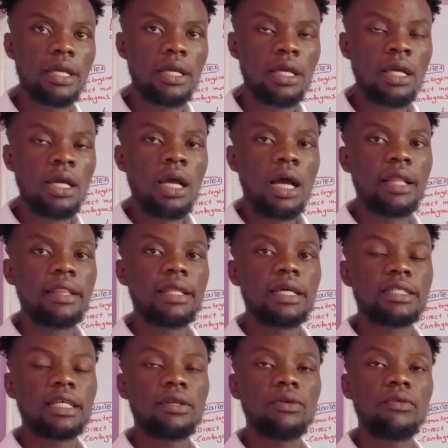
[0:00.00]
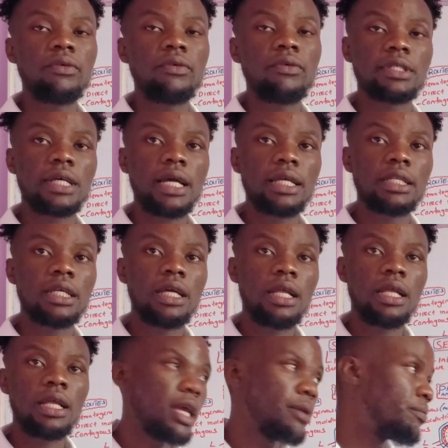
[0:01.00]
A and the synovial side
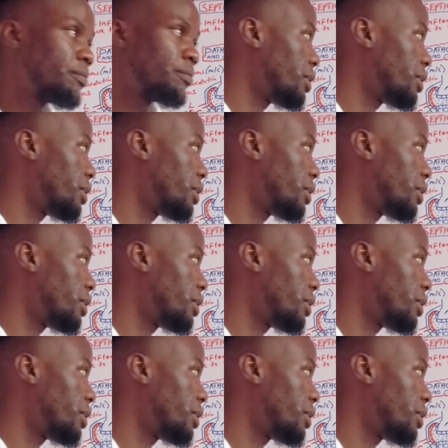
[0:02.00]
type